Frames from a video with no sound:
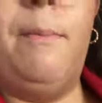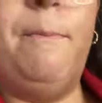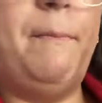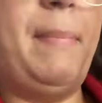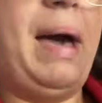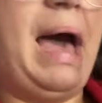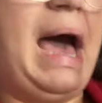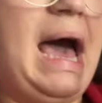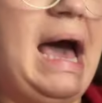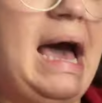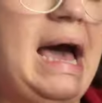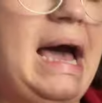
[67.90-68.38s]

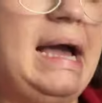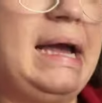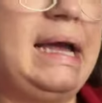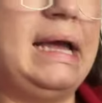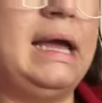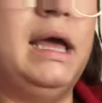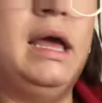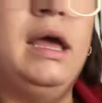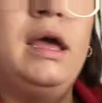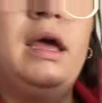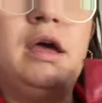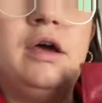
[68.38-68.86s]
bag
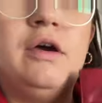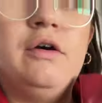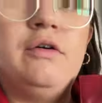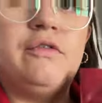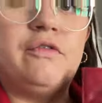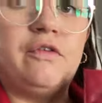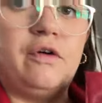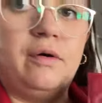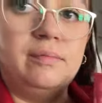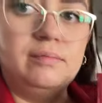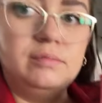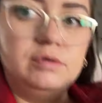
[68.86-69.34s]

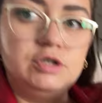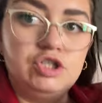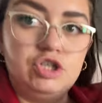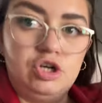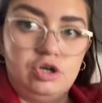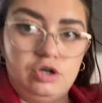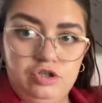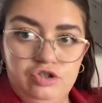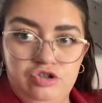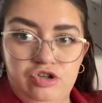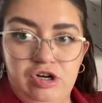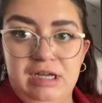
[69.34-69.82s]
from
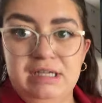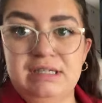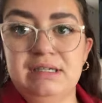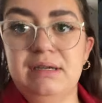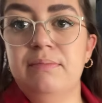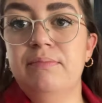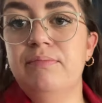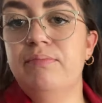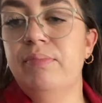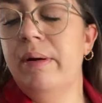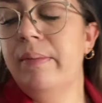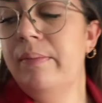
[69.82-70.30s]
Dogs Trust
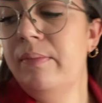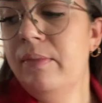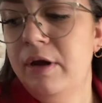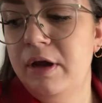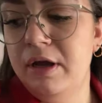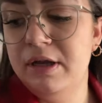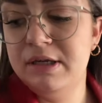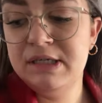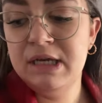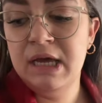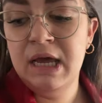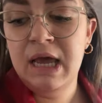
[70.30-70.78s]
in
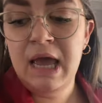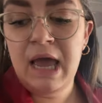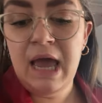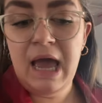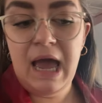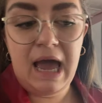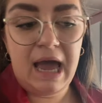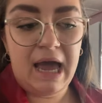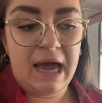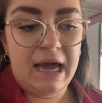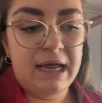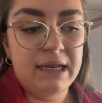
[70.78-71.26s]
Brentwood,
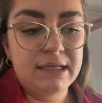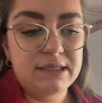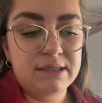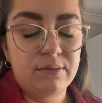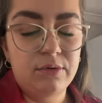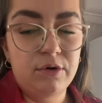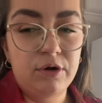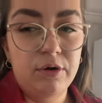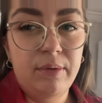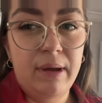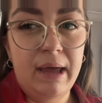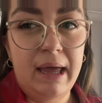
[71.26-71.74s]
and I'm
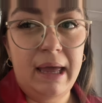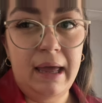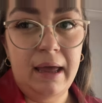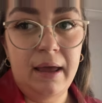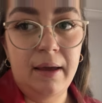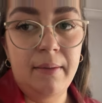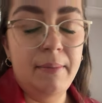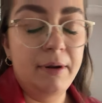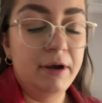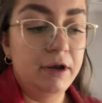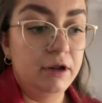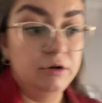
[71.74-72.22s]
going to wear
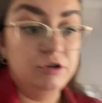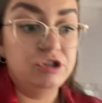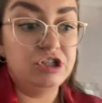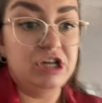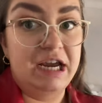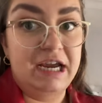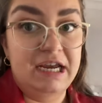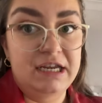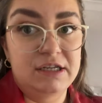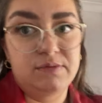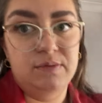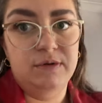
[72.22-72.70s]
my new
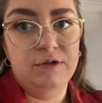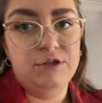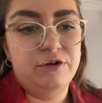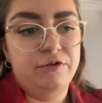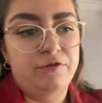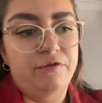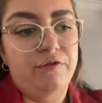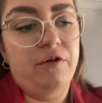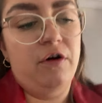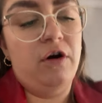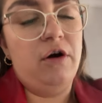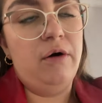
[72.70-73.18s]
J's, which are
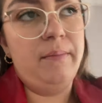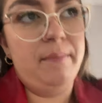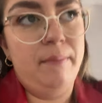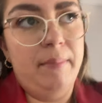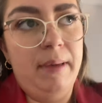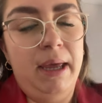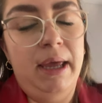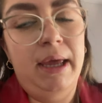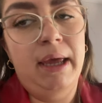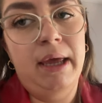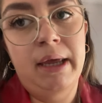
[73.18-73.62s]
from